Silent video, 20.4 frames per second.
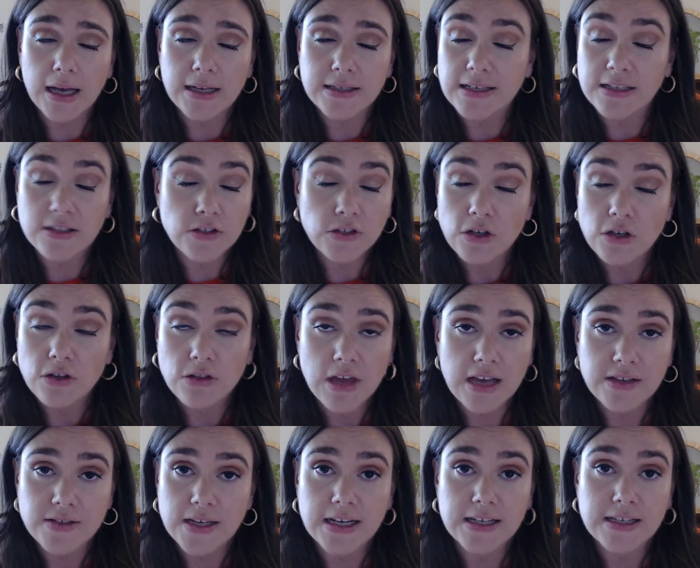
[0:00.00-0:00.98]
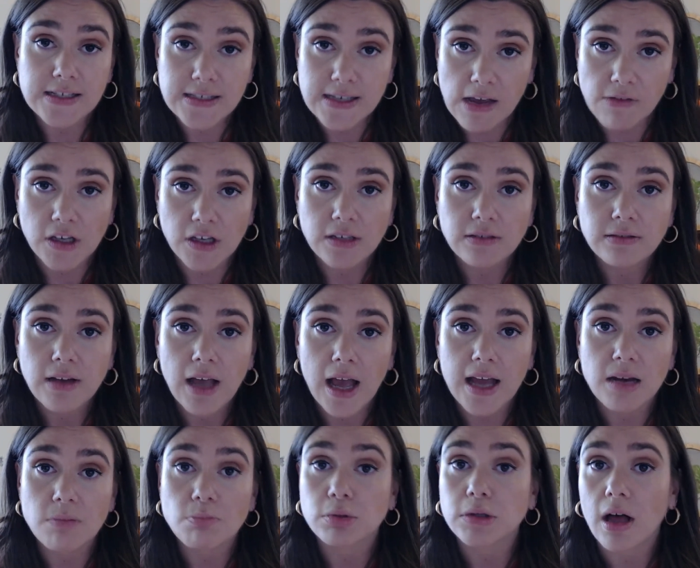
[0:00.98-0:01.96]
since 2007
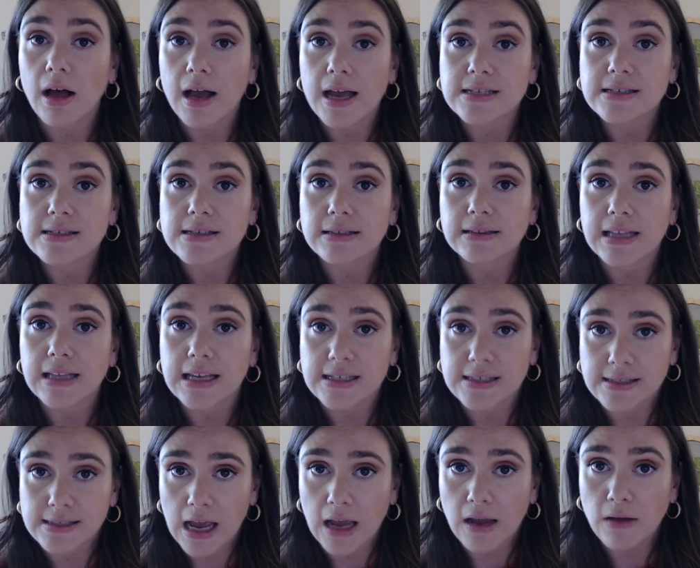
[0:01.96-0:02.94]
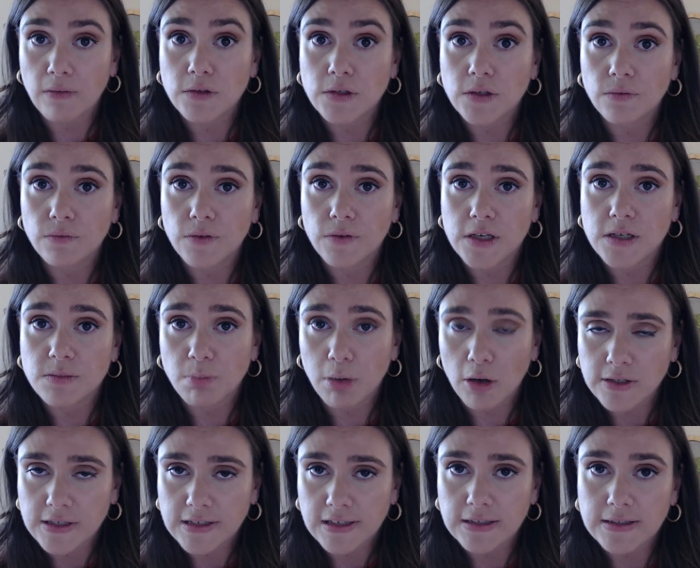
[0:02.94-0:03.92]
and implies less saved for
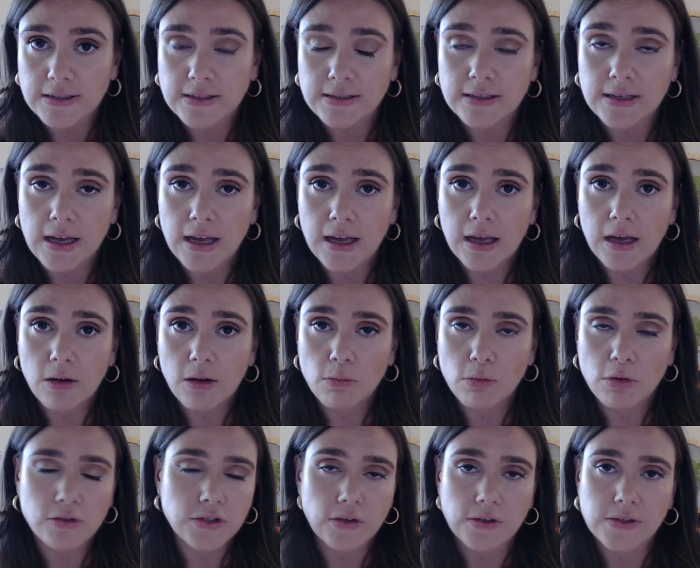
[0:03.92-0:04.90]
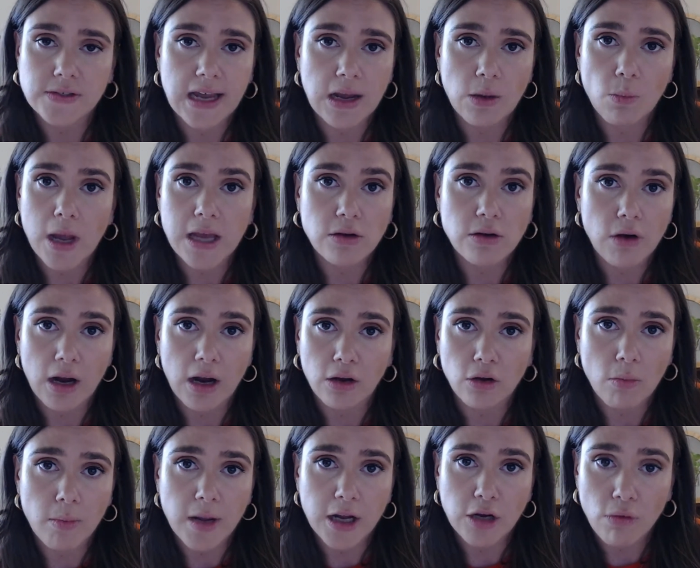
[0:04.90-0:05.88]
deposits. We're also seeing weaker
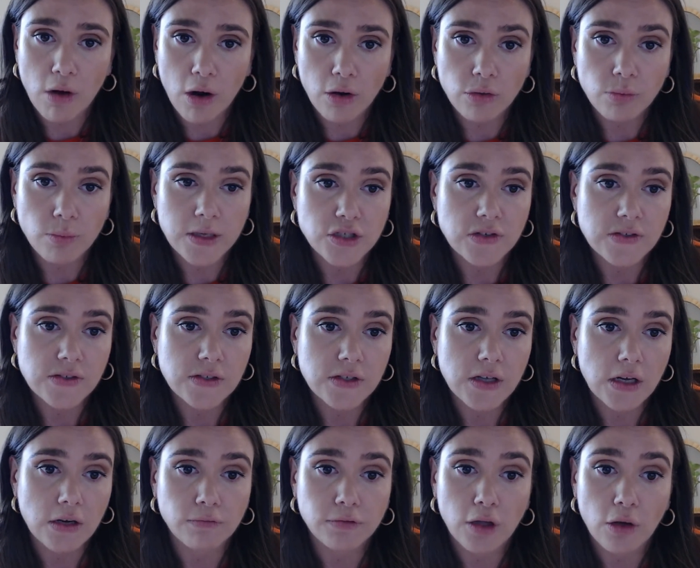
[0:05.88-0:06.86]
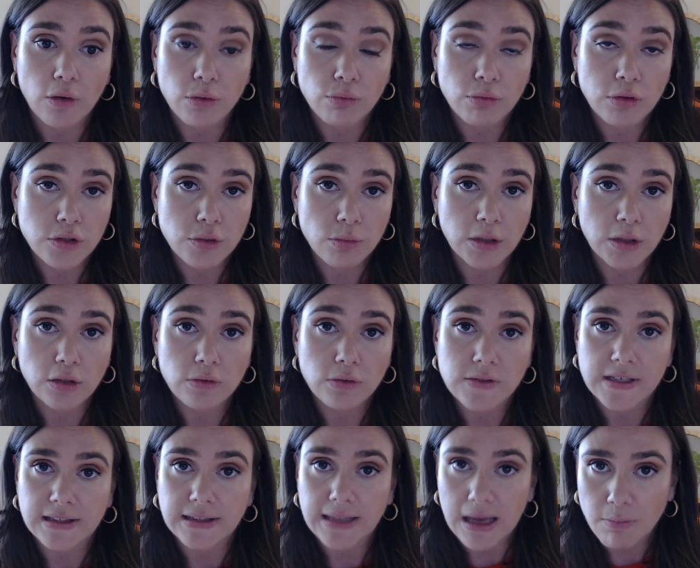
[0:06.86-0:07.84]
economic growth, which is going to flow through to a
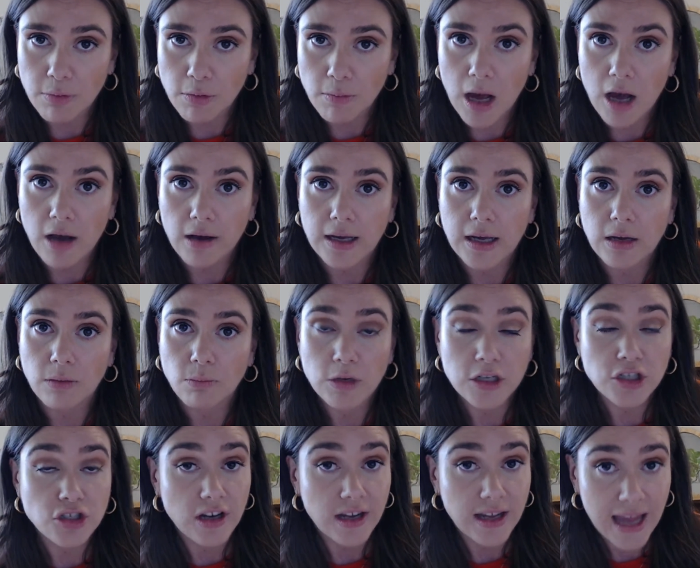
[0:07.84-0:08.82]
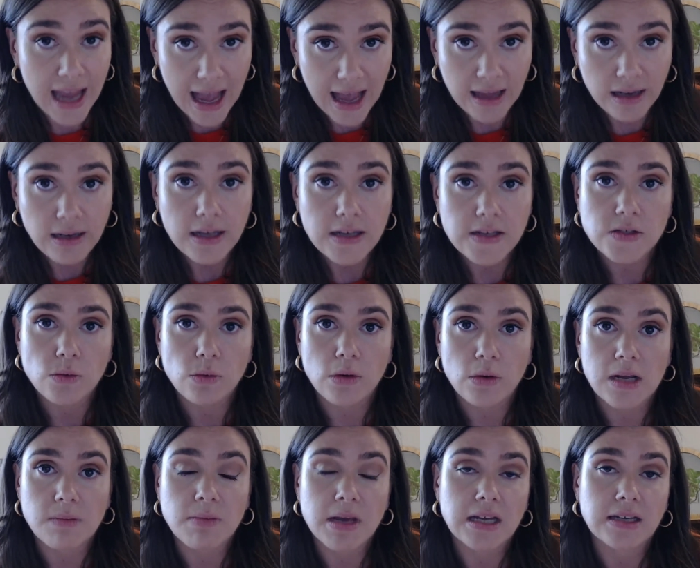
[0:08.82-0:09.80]
looser labour market, which again has
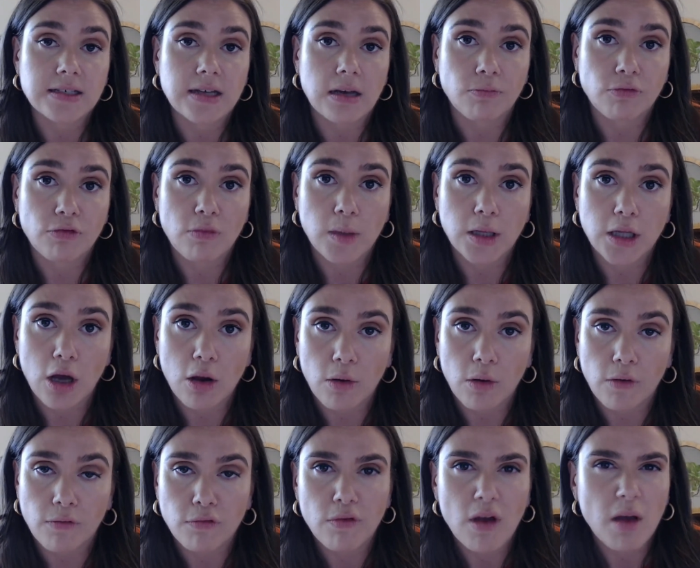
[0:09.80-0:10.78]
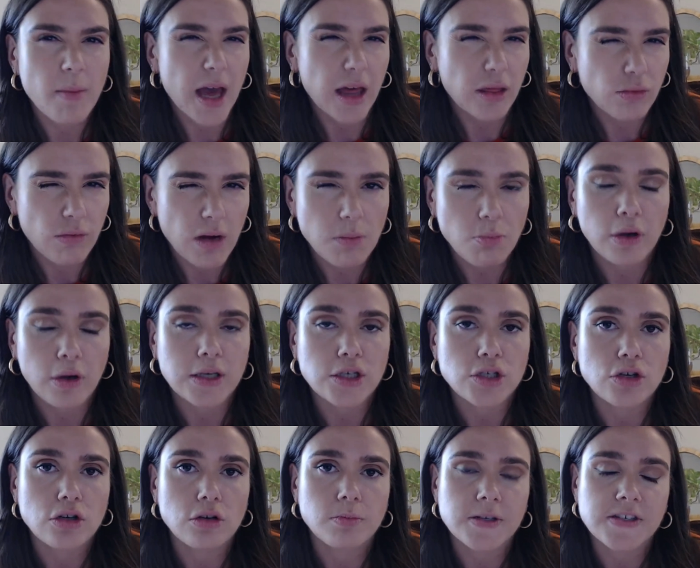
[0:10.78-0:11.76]
already picked up from a low of about
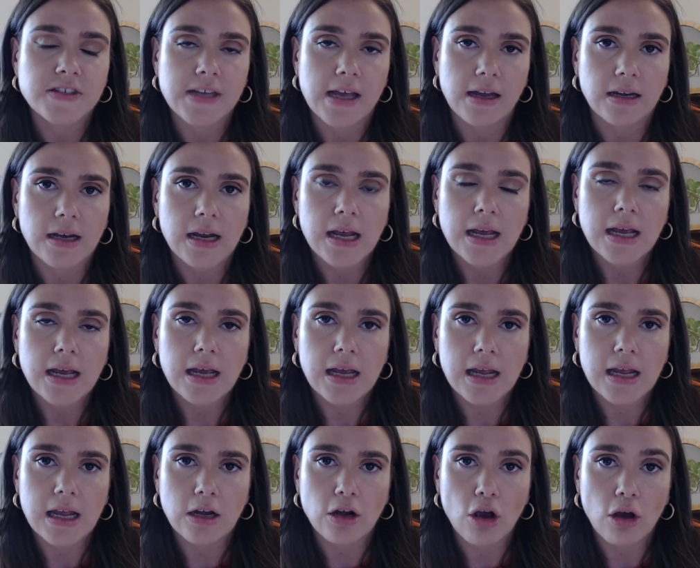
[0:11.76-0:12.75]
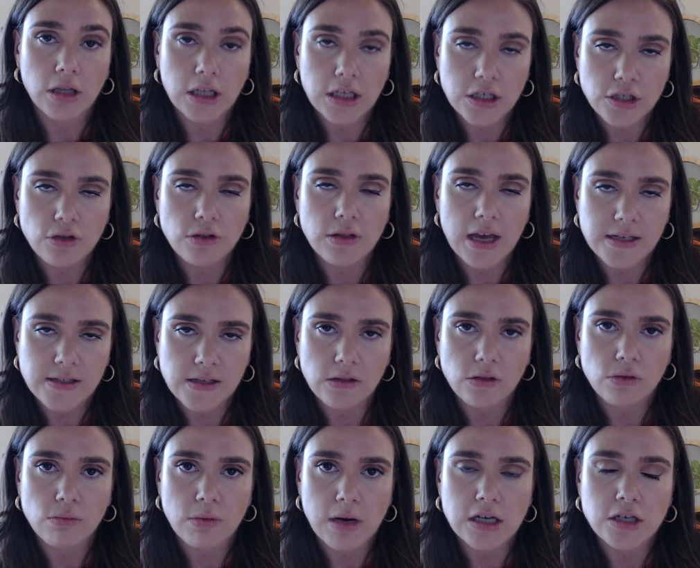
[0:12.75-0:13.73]
3.2% in early
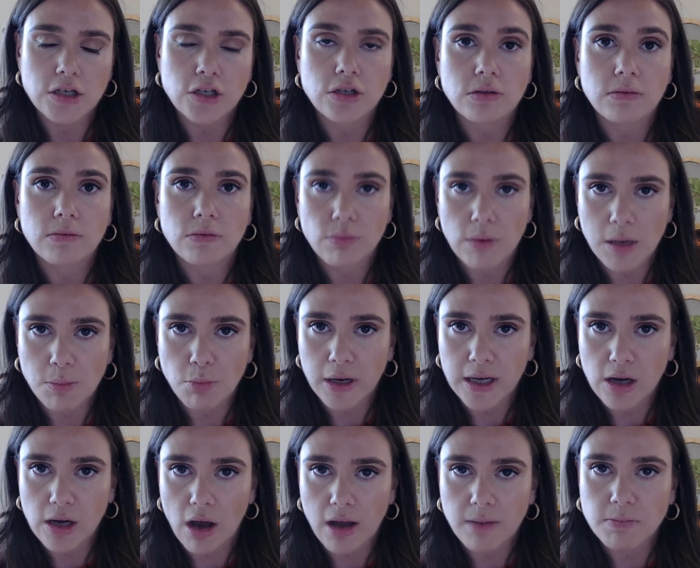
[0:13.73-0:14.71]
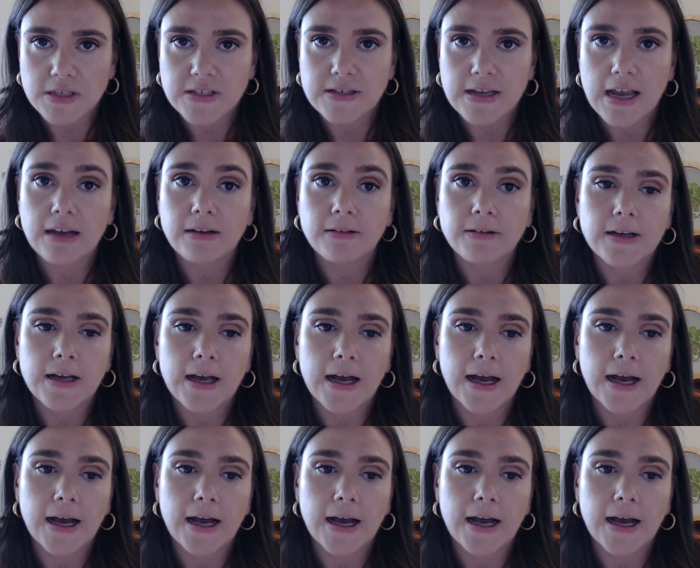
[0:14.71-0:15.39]
2003 to 3.9%,